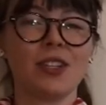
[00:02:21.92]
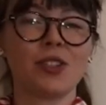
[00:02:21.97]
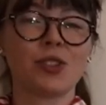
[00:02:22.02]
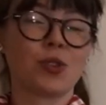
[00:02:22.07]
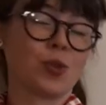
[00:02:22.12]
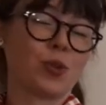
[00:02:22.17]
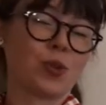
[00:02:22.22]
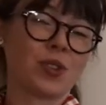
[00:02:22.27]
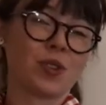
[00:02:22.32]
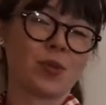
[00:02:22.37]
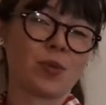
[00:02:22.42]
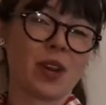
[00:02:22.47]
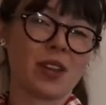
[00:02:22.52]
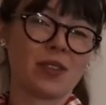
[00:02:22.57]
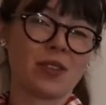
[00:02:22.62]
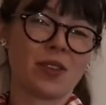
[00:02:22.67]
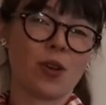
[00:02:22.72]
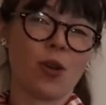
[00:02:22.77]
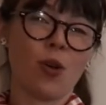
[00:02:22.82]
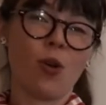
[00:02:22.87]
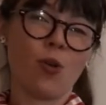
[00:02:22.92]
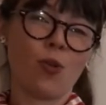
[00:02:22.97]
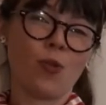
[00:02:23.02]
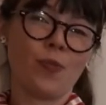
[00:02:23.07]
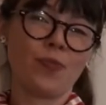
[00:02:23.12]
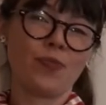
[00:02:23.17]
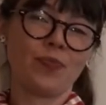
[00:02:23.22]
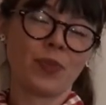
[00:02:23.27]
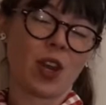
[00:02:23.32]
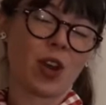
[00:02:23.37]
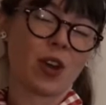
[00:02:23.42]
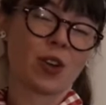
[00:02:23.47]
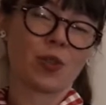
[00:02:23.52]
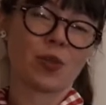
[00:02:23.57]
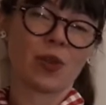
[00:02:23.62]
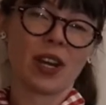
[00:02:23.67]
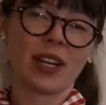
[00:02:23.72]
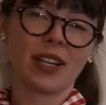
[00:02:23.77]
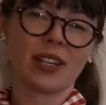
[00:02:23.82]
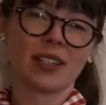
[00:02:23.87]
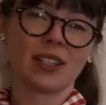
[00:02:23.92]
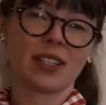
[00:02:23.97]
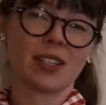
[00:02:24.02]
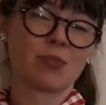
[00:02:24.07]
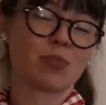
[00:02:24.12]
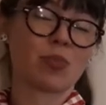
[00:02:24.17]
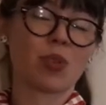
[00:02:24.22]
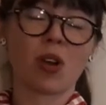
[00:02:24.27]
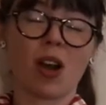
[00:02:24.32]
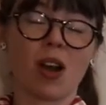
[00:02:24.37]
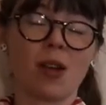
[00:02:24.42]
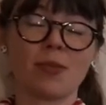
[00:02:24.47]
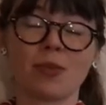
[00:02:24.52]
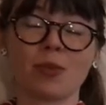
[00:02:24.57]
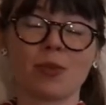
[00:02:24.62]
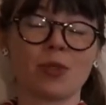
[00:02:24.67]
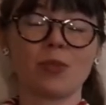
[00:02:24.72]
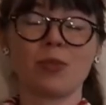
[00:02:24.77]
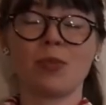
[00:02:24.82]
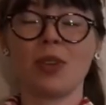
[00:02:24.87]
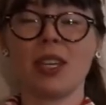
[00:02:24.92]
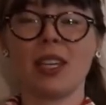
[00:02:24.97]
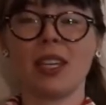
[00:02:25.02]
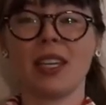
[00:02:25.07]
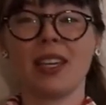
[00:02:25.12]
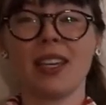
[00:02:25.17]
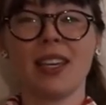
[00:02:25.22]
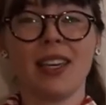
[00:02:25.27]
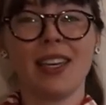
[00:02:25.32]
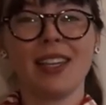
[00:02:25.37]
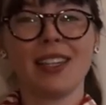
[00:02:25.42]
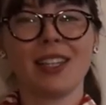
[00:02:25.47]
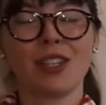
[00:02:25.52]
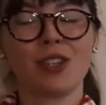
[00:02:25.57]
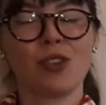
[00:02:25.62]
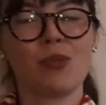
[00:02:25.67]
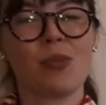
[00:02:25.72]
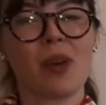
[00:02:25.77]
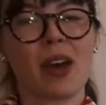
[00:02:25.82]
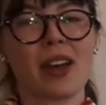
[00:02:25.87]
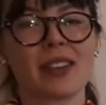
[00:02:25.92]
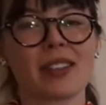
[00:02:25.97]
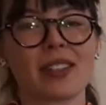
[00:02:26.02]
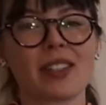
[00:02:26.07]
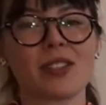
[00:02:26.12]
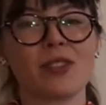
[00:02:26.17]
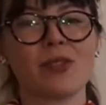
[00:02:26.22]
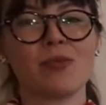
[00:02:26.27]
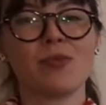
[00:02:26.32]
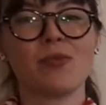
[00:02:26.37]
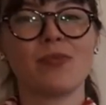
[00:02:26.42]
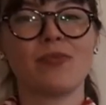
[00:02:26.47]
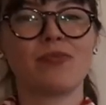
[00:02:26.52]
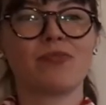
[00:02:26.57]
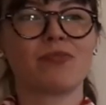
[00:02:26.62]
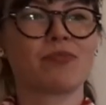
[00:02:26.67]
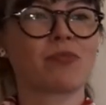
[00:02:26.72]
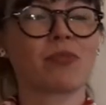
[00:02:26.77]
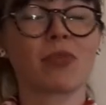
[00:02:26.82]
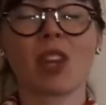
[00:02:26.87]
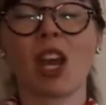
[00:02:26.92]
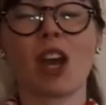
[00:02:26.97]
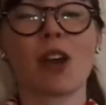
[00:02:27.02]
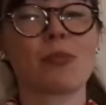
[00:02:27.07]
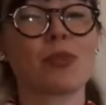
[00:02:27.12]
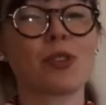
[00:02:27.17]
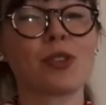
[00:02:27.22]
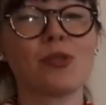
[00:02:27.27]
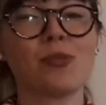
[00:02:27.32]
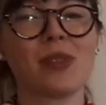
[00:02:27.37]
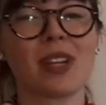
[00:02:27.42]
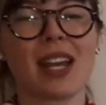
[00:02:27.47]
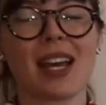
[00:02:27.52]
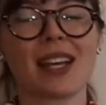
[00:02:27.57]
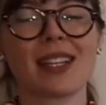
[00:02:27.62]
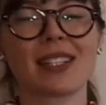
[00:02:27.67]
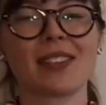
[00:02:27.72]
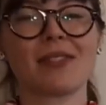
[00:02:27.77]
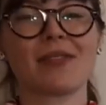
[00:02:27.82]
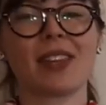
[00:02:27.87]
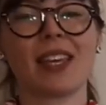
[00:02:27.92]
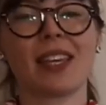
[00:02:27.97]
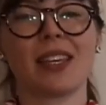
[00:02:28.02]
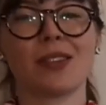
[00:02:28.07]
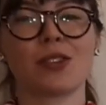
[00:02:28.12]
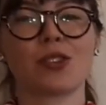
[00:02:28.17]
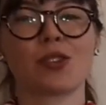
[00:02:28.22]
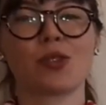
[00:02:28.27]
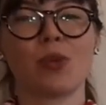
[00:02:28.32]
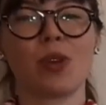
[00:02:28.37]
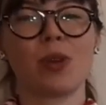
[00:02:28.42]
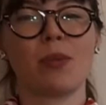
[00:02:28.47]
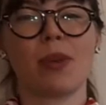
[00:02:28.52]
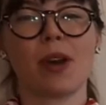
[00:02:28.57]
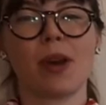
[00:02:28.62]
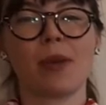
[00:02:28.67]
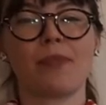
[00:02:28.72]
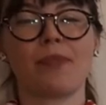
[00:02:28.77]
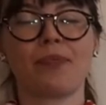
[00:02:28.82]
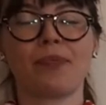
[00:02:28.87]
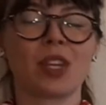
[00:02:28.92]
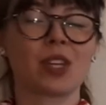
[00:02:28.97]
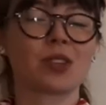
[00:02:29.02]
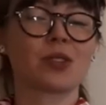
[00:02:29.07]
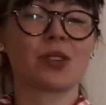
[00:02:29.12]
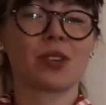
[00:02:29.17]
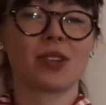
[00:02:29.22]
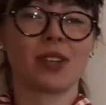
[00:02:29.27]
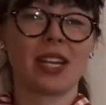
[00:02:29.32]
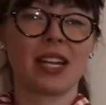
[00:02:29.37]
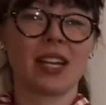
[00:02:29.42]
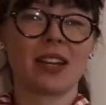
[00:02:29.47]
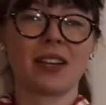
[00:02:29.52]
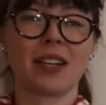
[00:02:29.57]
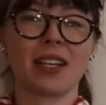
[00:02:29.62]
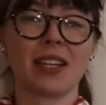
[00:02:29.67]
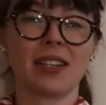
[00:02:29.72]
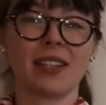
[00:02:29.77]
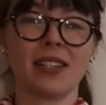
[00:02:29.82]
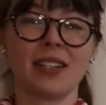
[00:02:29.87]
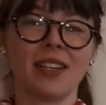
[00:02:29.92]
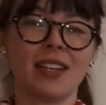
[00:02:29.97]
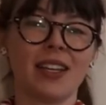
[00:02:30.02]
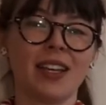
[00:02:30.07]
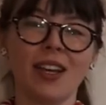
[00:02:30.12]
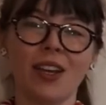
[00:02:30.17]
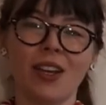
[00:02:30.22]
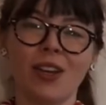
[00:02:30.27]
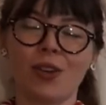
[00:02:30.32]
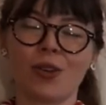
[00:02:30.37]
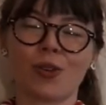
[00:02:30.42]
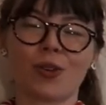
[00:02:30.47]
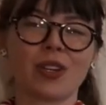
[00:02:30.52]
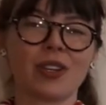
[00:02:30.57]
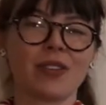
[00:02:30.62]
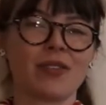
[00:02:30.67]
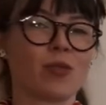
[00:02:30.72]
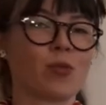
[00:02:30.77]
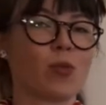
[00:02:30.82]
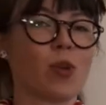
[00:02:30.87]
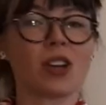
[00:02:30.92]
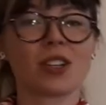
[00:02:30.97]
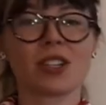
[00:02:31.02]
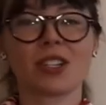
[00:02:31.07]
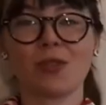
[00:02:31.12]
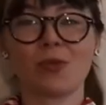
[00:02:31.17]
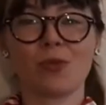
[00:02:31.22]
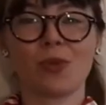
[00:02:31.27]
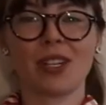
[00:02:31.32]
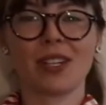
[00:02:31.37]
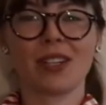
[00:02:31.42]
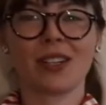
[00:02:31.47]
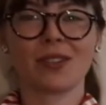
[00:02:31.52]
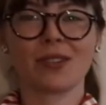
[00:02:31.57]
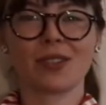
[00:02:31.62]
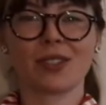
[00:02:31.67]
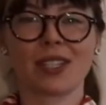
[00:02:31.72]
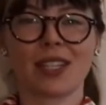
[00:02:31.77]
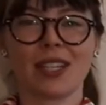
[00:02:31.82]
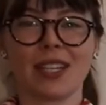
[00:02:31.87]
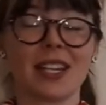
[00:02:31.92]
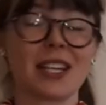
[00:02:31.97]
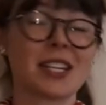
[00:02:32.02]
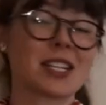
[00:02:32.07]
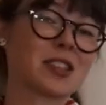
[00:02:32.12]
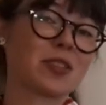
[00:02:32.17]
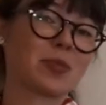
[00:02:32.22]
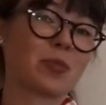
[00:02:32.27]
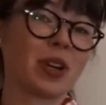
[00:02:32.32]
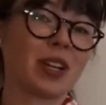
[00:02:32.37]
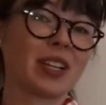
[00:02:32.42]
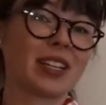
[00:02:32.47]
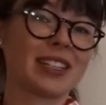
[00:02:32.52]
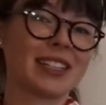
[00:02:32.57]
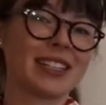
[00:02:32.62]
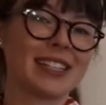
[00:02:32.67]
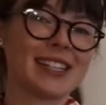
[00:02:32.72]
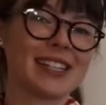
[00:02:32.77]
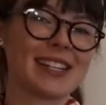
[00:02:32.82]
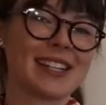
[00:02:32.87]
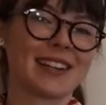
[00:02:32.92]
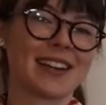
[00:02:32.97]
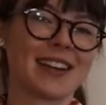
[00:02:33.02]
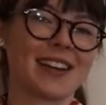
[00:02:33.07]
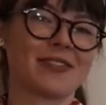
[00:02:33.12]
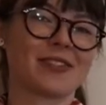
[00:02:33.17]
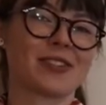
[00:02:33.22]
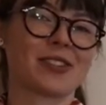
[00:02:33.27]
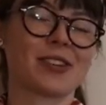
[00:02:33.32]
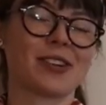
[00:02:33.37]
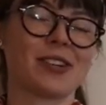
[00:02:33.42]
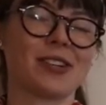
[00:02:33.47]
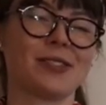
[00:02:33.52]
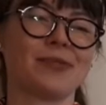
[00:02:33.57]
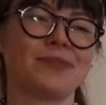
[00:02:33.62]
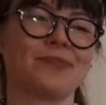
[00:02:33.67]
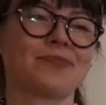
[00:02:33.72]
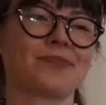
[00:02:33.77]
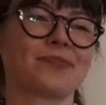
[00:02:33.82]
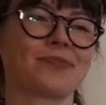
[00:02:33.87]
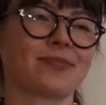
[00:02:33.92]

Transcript: Chores around the home are great, and prompt would be that you pass them a broom and ask if they can sweep up a certain area or even washing windows. It is spring cleaning after all.